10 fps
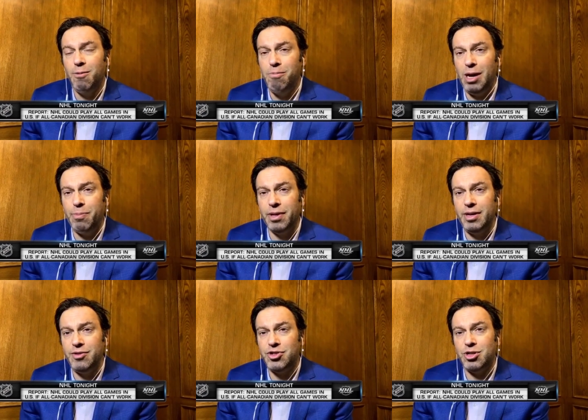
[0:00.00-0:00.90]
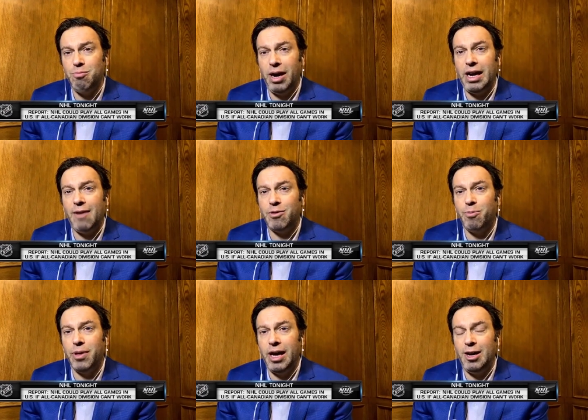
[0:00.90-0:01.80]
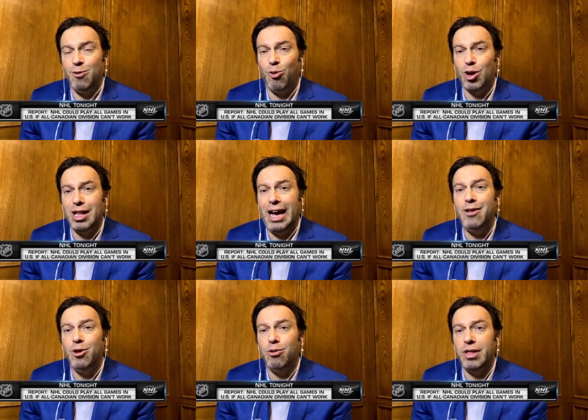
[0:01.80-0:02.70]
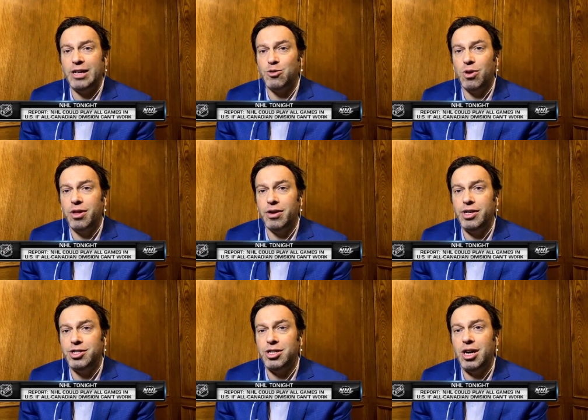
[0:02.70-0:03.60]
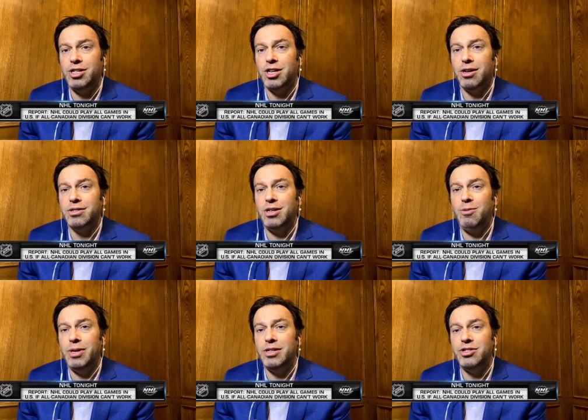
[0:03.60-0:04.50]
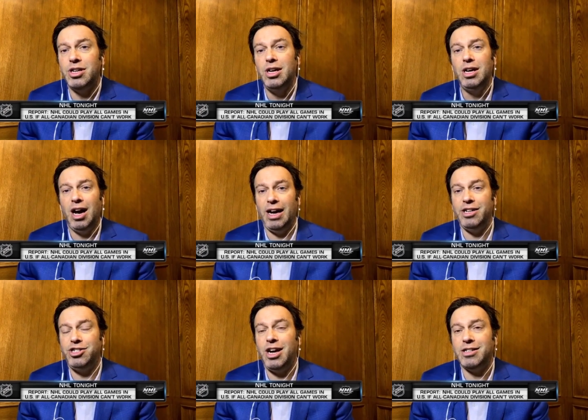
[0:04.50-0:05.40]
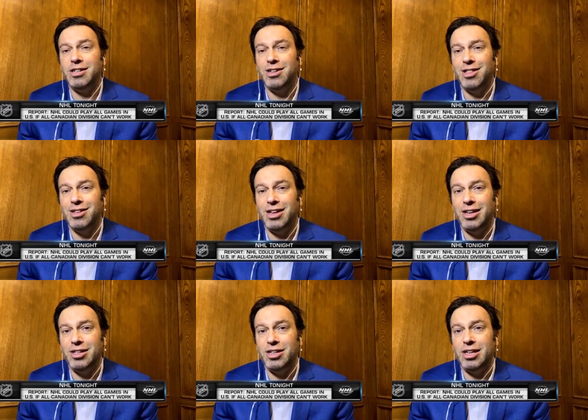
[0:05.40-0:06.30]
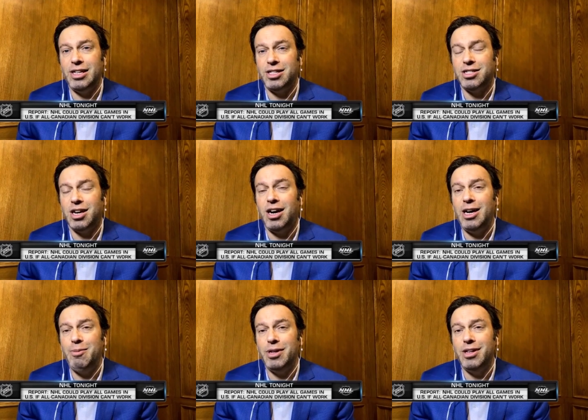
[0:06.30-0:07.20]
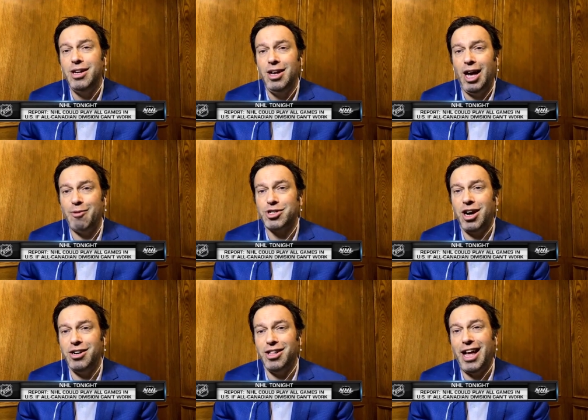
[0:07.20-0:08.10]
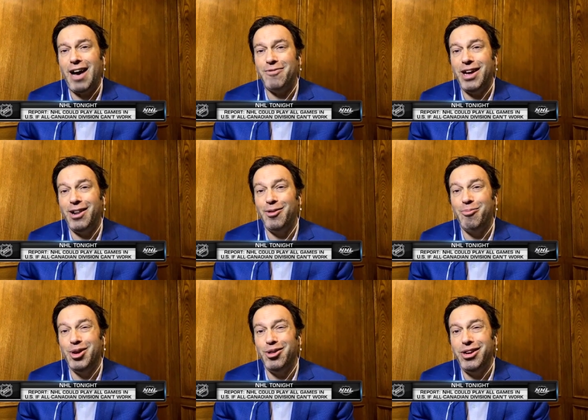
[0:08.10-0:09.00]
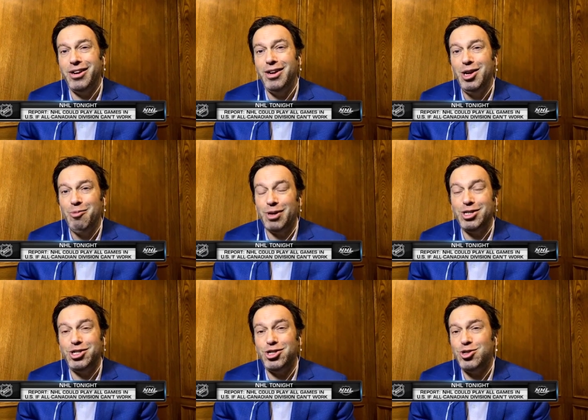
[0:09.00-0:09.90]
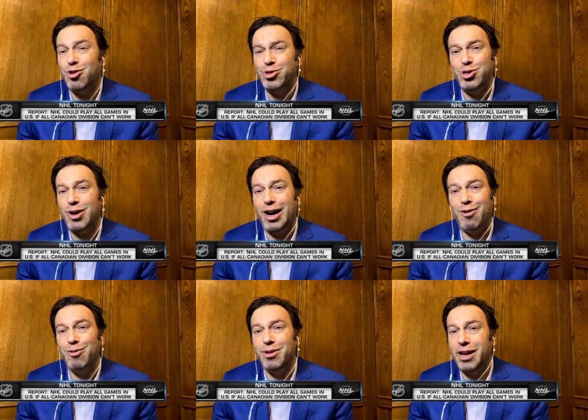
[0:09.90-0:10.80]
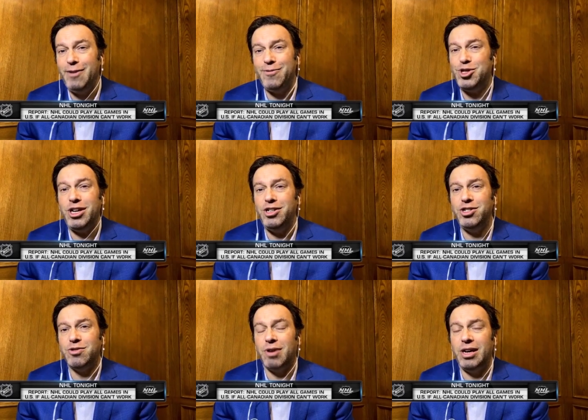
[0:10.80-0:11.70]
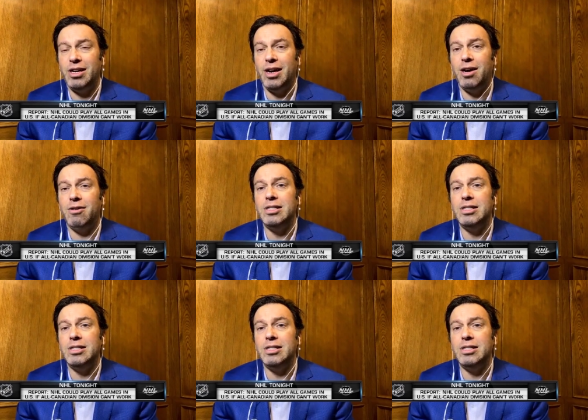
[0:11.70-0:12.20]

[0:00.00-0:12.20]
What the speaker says: Maple Leafs might have to play in Orlando. That's where their ECHL team is. I had checked into it at the time, and I was kind of laughed out of the building. But it just shows you how life changes right now.